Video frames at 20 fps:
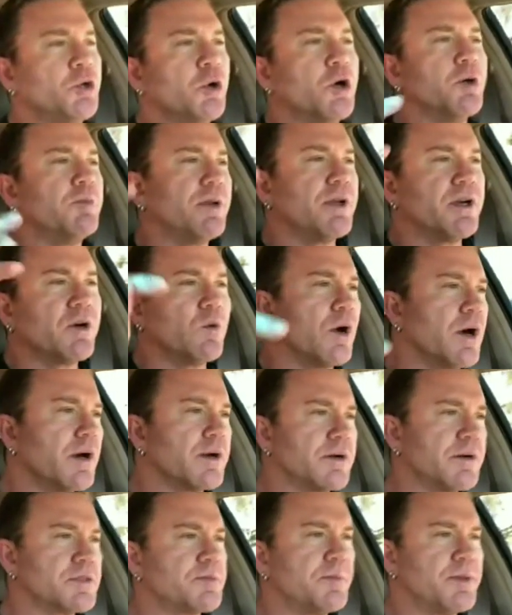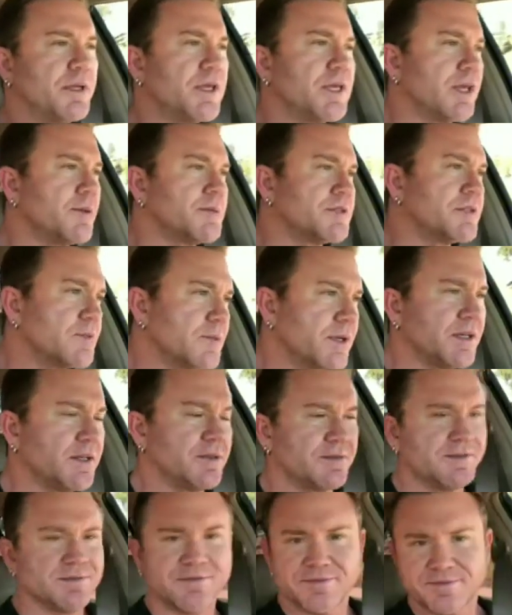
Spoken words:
your bitter waters became sweet.